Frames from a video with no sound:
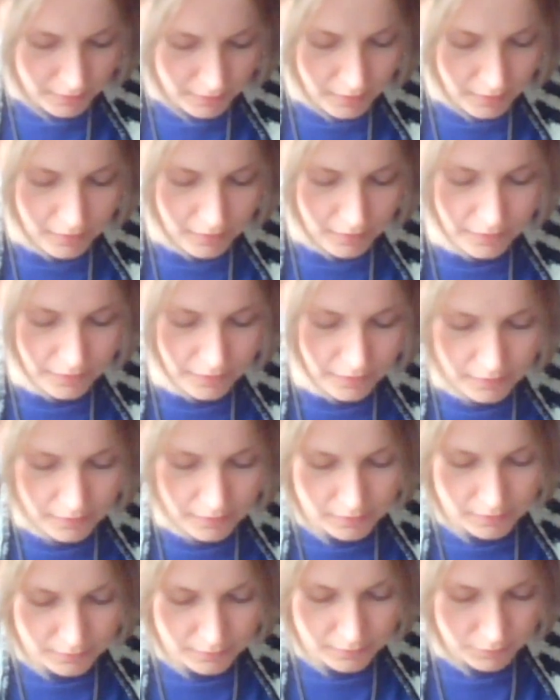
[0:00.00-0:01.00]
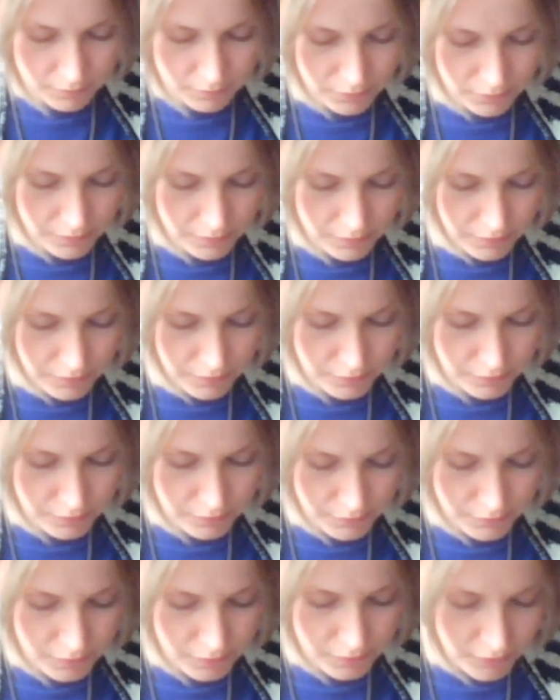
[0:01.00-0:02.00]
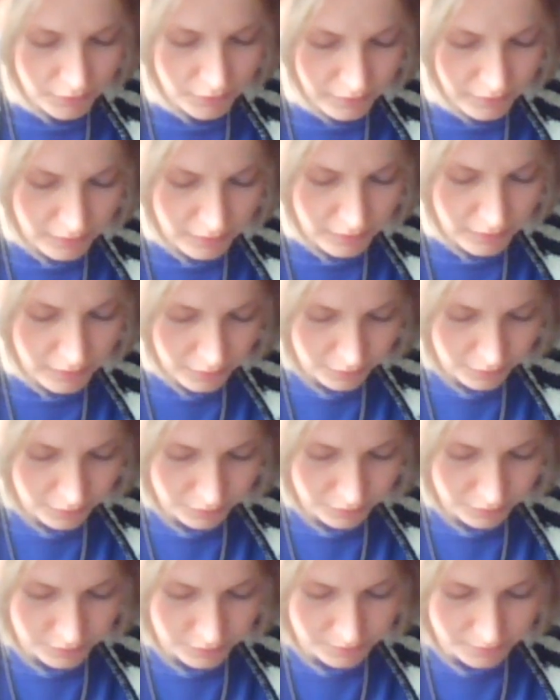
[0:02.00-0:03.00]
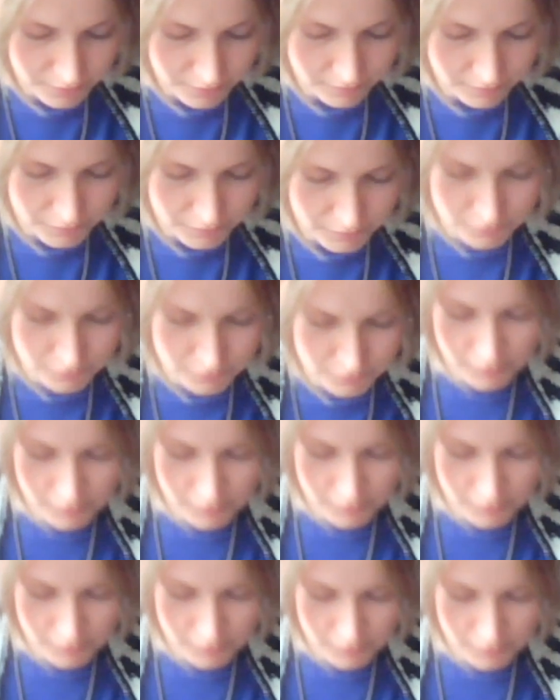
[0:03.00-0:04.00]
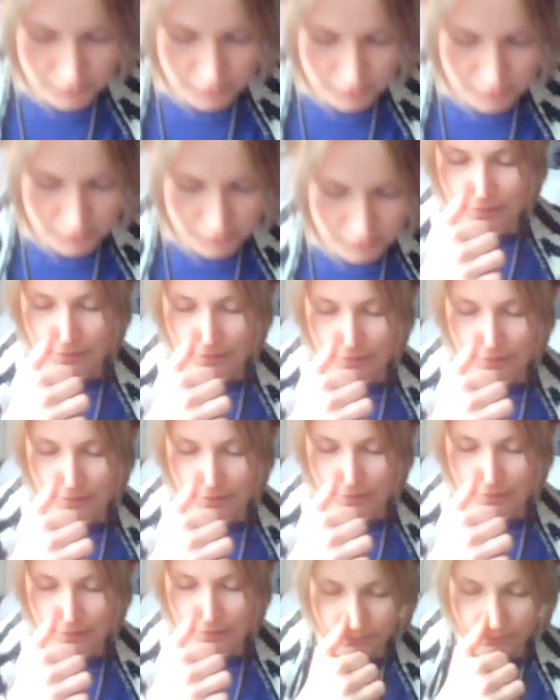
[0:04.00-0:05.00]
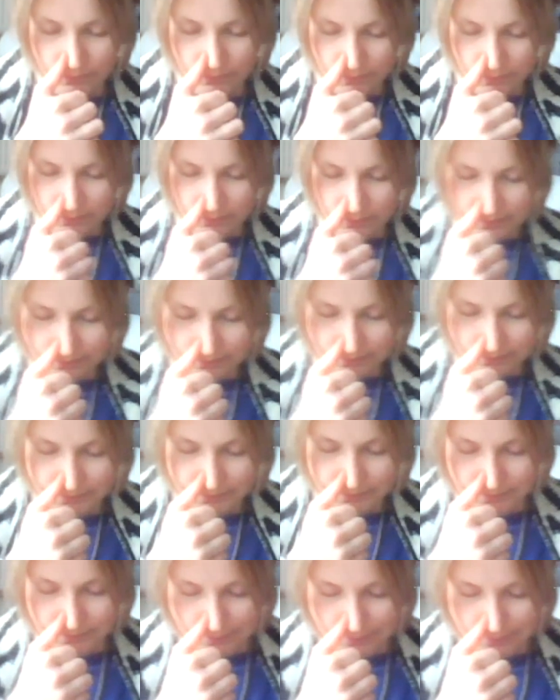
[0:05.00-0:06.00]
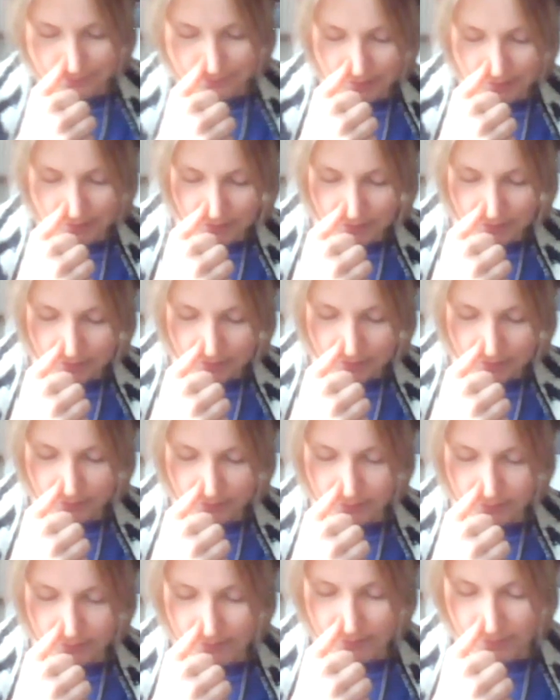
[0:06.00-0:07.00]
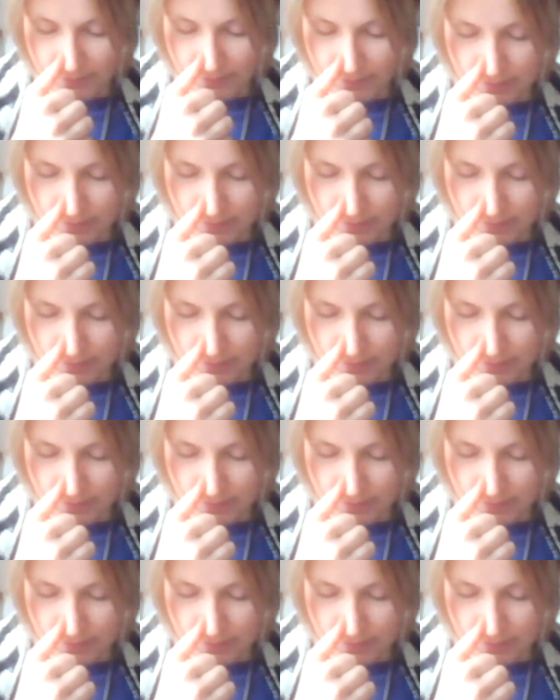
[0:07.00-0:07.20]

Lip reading: And then we're going to take our thumb to our right nostril and inhale deeply and